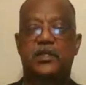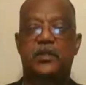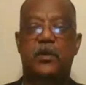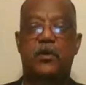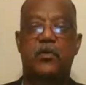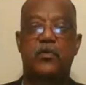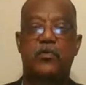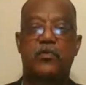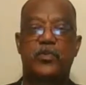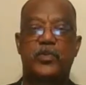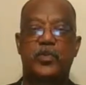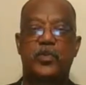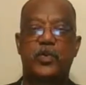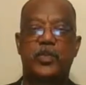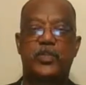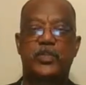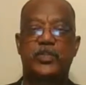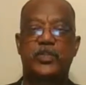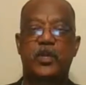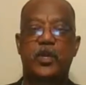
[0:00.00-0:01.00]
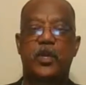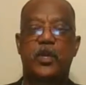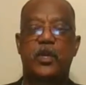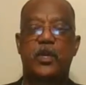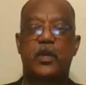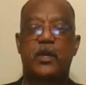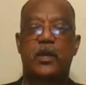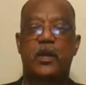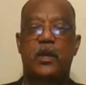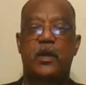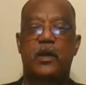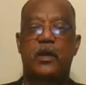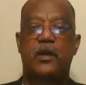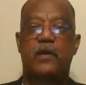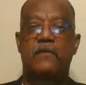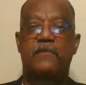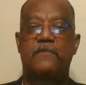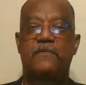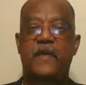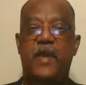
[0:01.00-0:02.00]
So Jewish
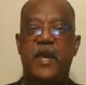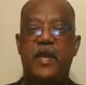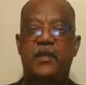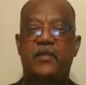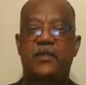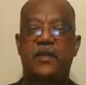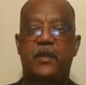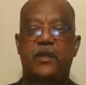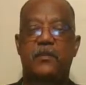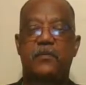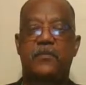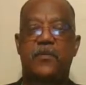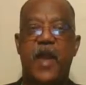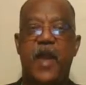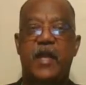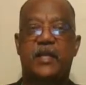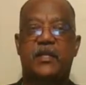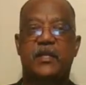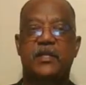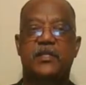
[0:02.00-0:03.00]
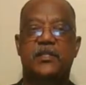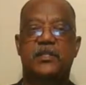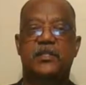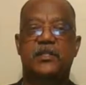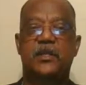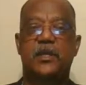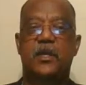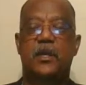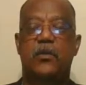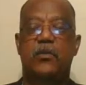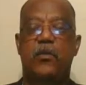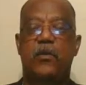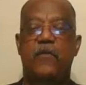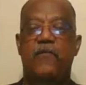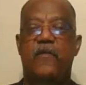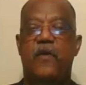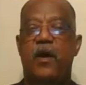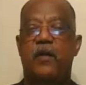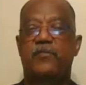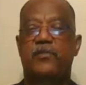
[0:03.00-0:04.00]
faith and practice
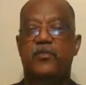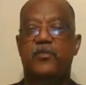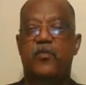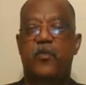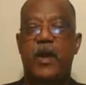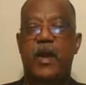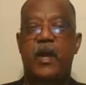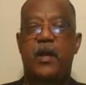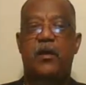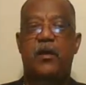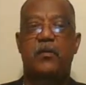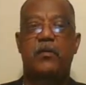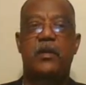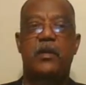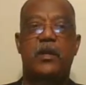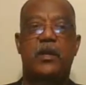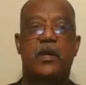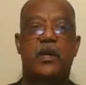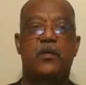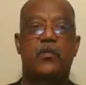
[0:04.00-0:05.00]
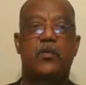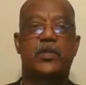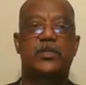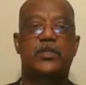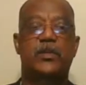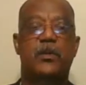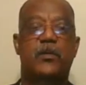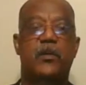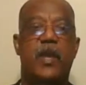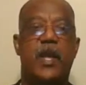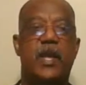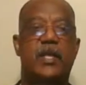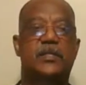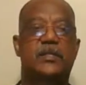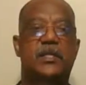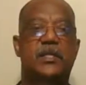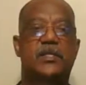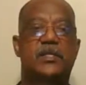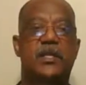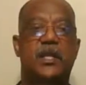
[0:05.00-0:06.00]
revolves around what's known as
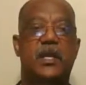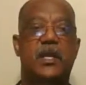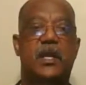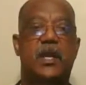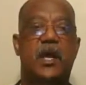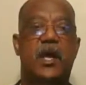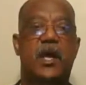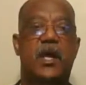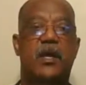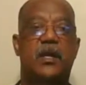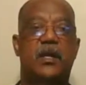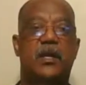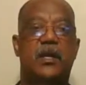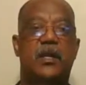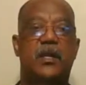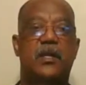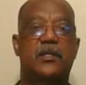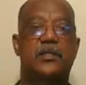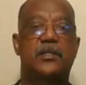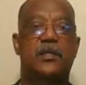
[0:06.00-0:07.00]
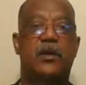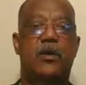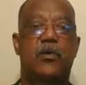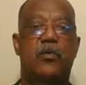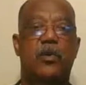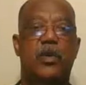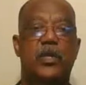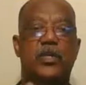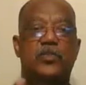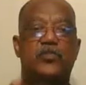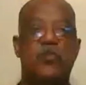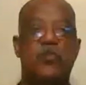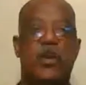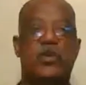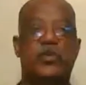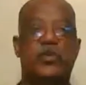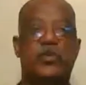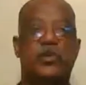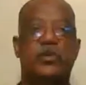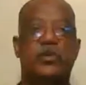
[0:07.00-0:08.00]
the synagogue. It is a holy
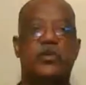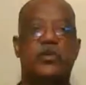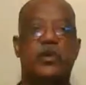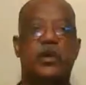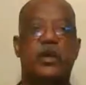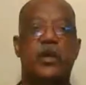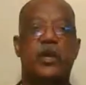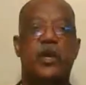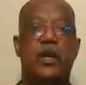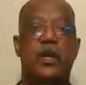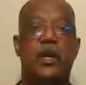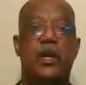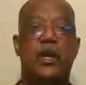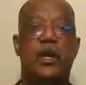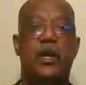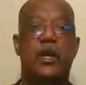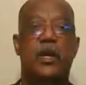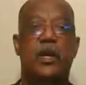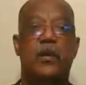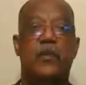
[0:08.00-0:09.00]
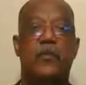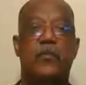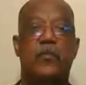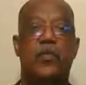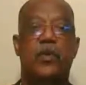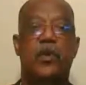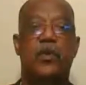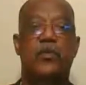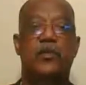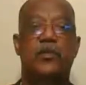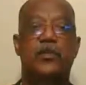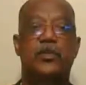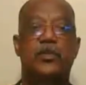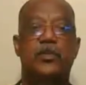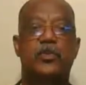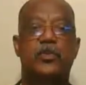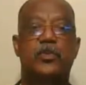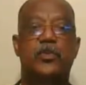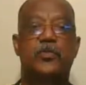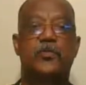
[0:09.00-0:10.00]
structure where the
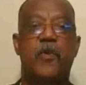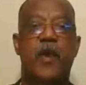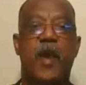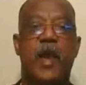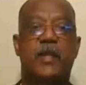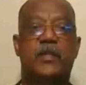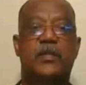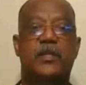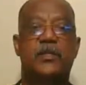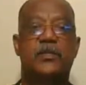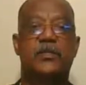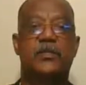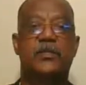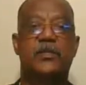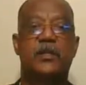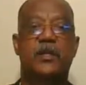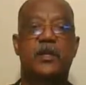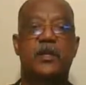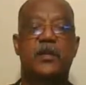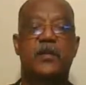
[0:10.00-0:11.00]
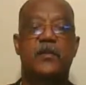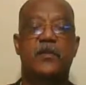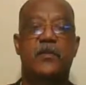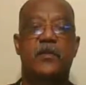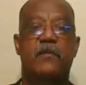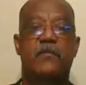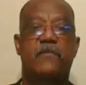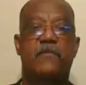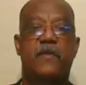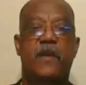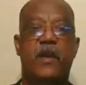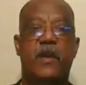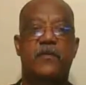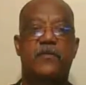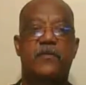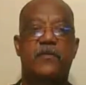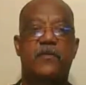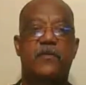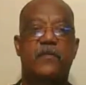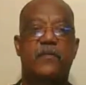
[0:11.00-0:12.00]
Jews practice their
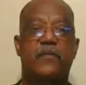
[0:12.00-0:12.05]
faith.